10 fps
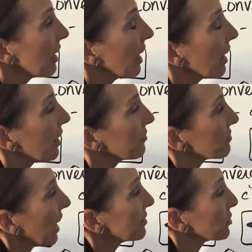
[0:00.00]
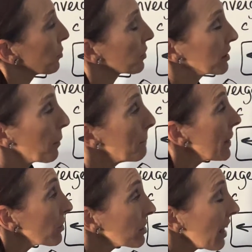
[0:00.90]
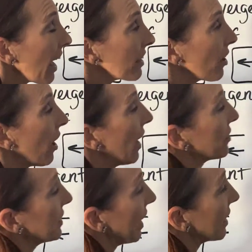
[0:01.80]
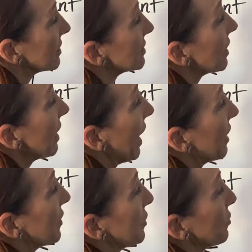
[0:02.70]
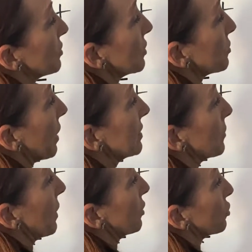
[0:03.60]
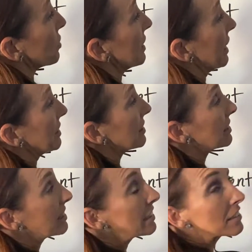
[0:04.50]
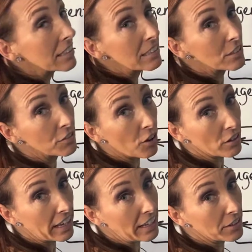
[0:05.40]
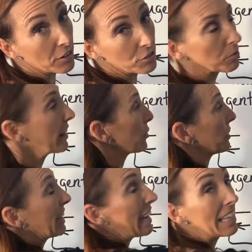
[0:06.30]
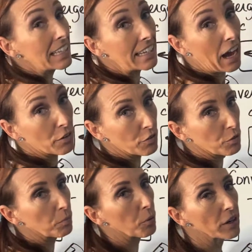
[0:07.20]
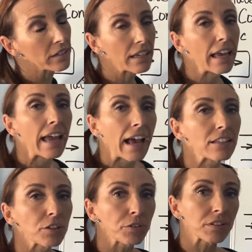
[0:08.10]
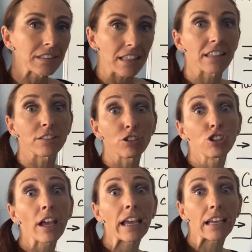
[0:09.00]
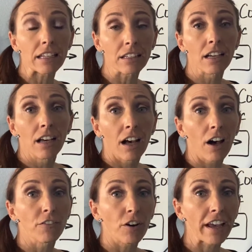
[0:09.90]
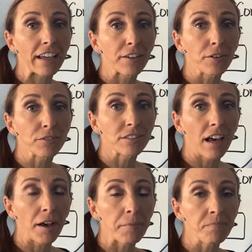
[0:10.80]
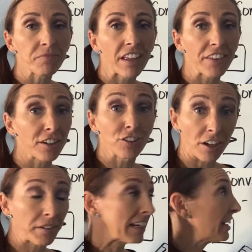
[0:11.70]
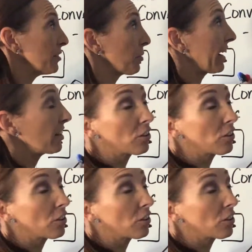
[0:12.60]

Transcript: And so we're going to melt that at the end, and then it's going to rise up and create a series of volcanoes, right, going in and out of the board. And so you'll see this chain of volcanoes that are generated right